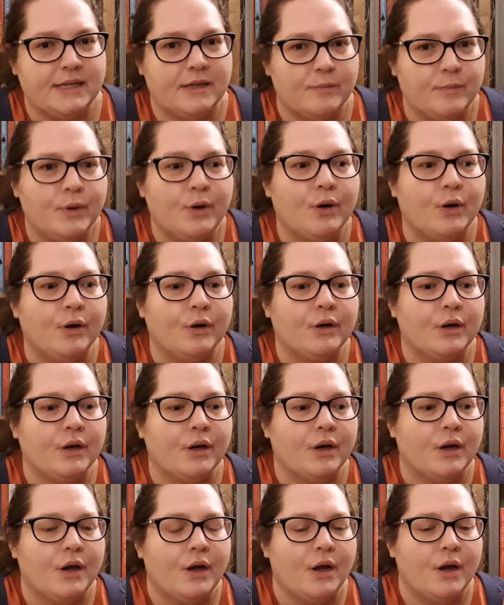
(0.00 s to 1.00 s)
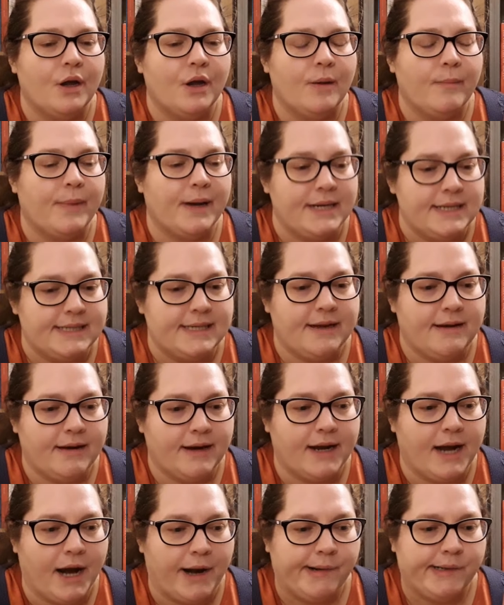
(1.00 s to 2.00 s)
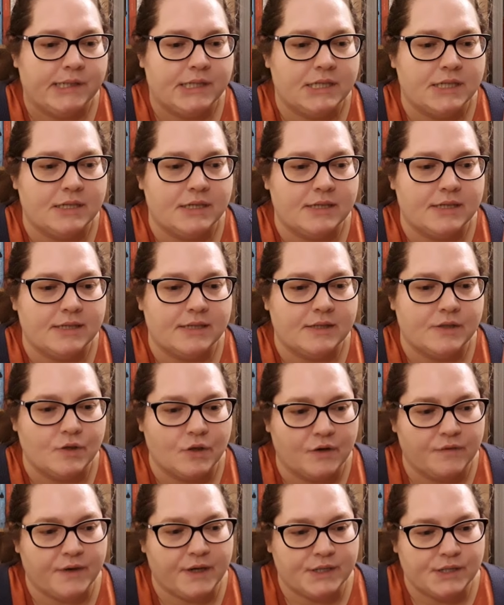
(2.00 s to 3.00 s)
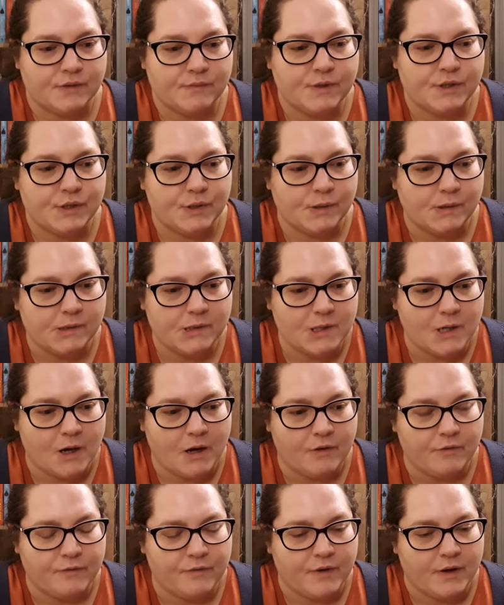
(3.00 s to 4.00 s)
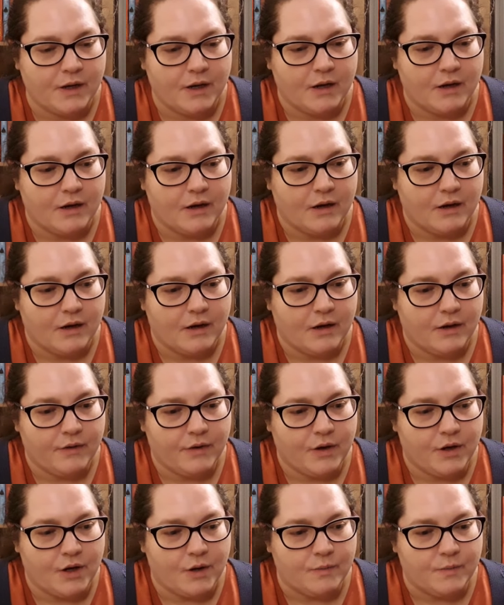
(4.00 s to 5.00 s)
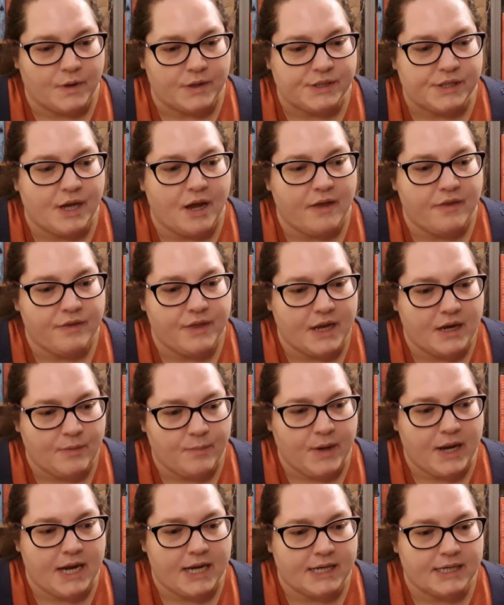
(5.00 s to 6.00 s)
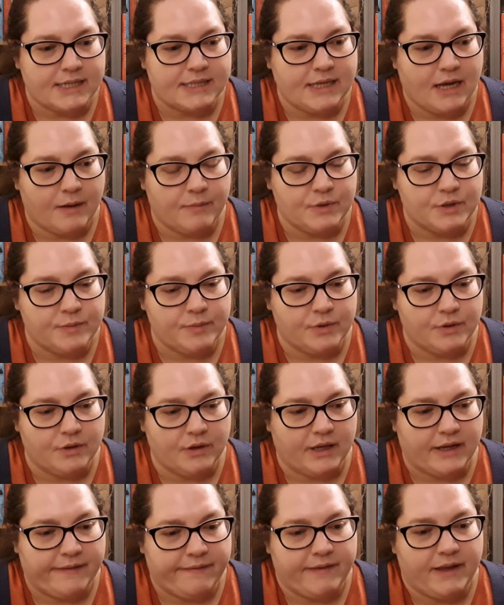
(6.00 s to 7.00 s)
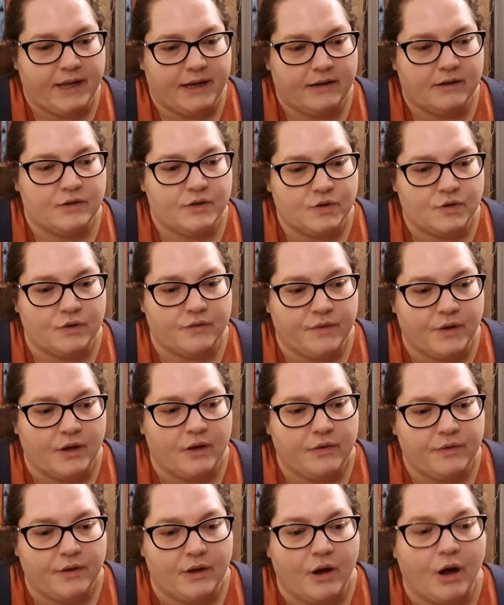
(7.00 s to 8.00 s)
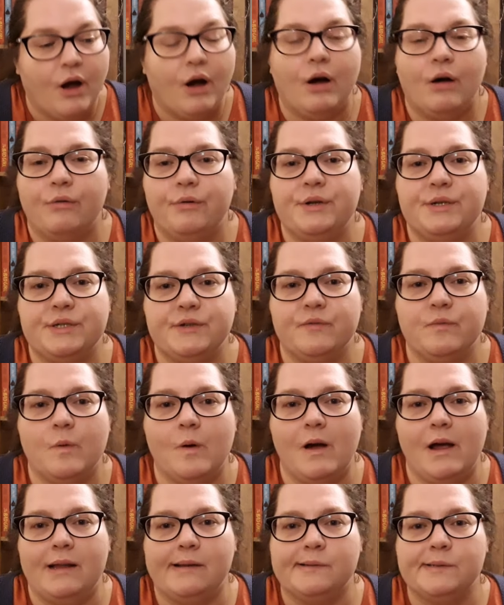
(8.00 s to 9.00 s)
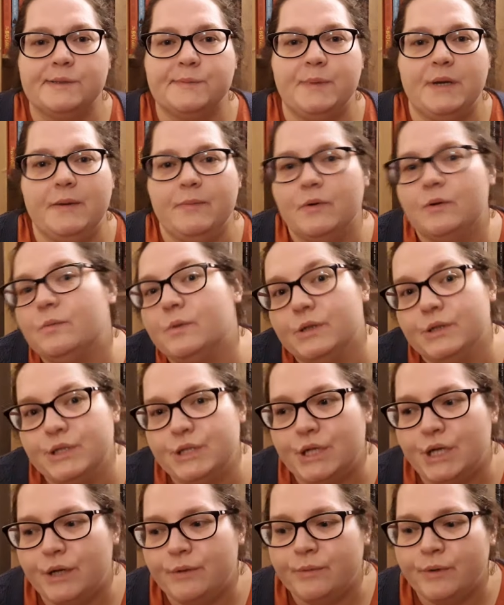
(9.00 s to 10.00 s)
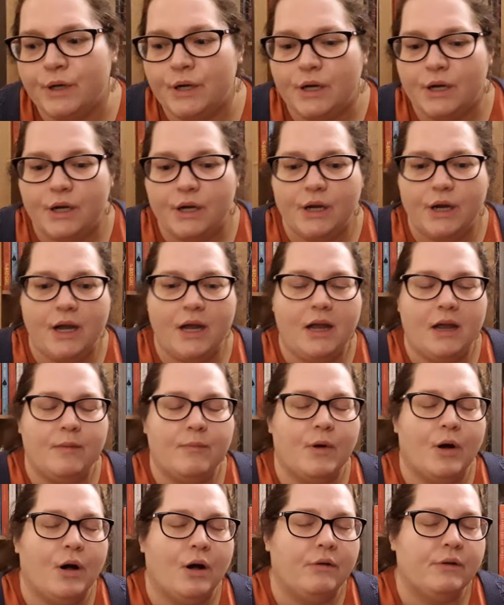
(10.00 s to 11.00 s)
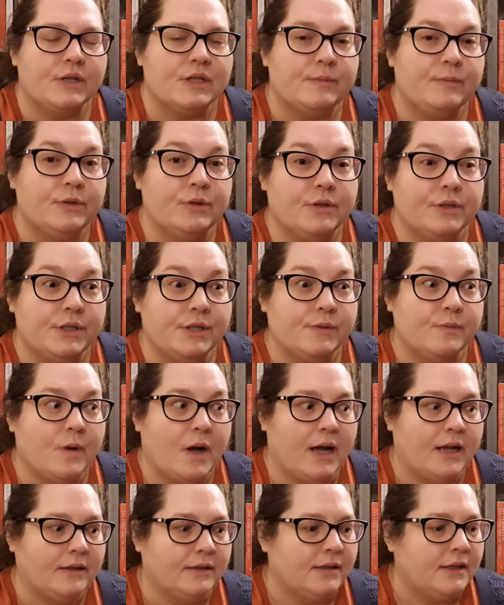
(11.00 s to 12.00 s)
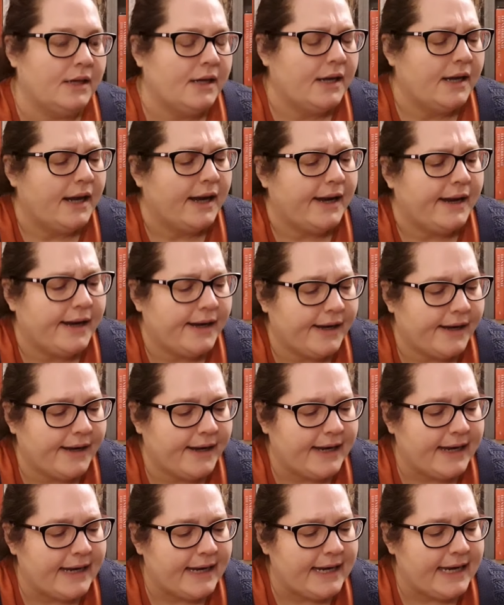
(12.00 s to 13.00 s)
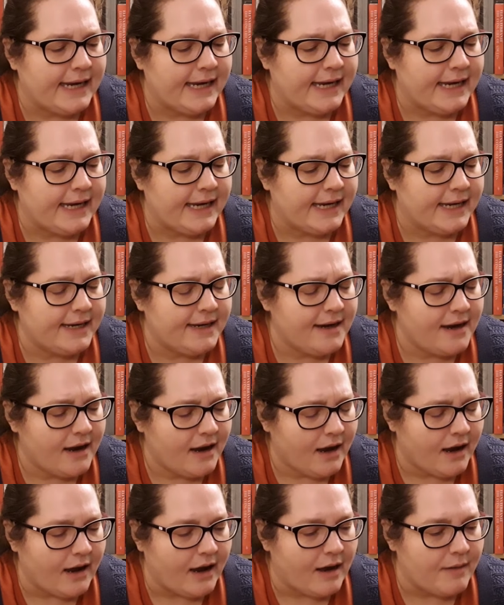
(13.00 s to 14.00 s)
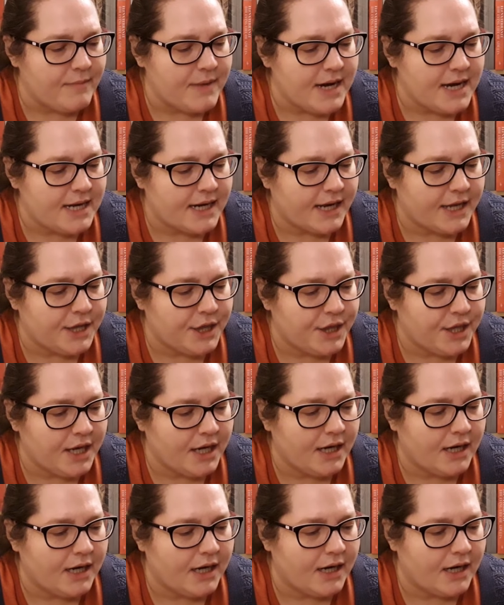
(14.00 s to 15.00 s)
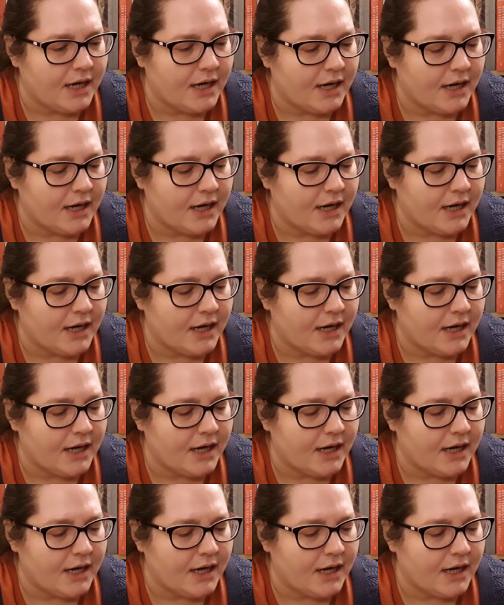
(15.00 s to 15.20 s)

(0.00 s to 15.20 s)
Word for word: in the book by certain characters, sort of as a result of, you know, a certain thing being acceptable, and then sort of the, the horrors of what else people will do um, are explored as well. I yeah, I mean, I think